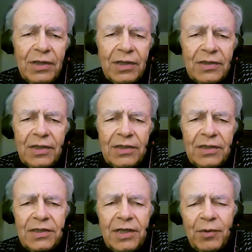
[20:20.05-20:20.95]
as I
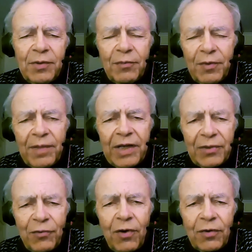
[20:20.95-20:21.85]
just said, would make
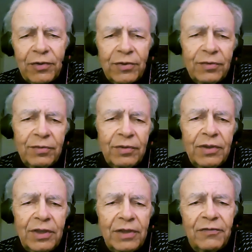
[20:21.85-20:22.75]
it wrong to
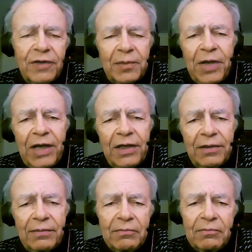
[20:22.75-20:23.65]
inflict
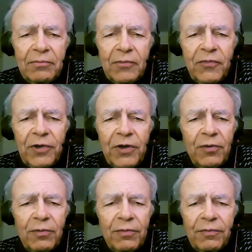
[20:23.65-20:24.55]
pain for
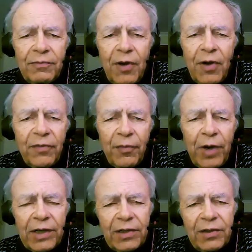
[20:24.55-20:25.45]
no
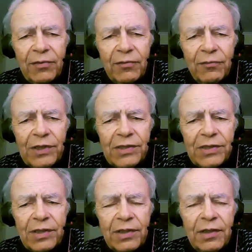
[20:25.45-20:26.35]
overriding
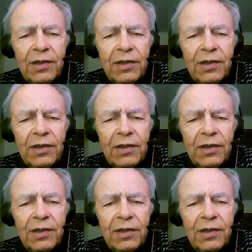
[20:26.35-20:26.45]
reason.